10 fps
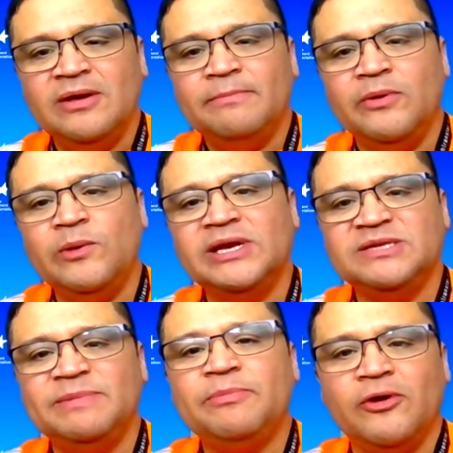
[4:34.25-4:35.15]
but we want it
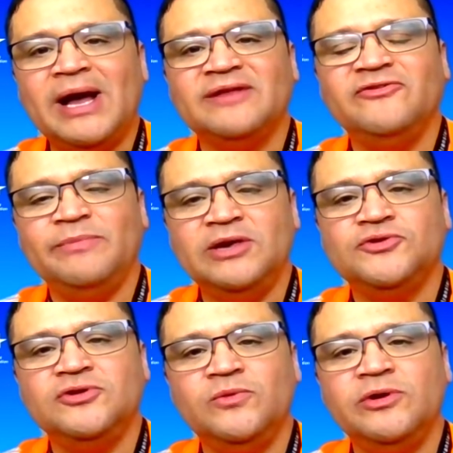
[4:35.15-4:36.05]
to be proactive and make
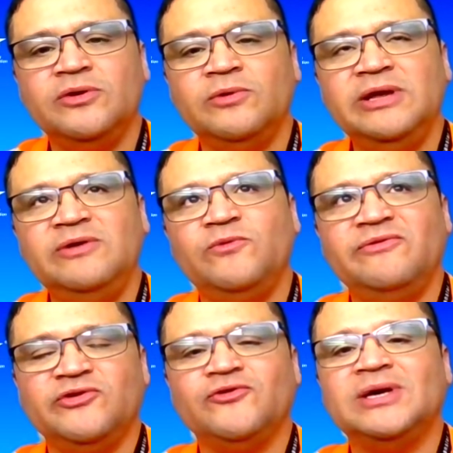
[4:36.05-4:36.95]
sure
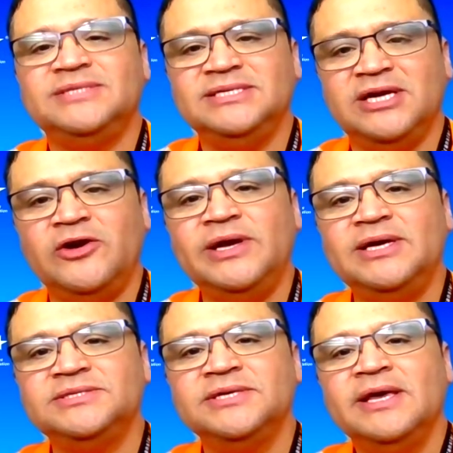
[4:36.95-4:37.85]
we've addressed these
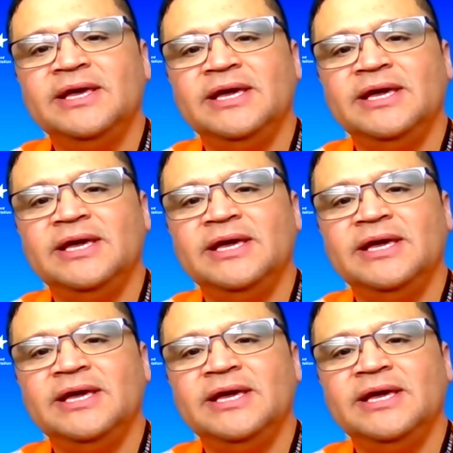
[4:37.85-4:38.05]
areas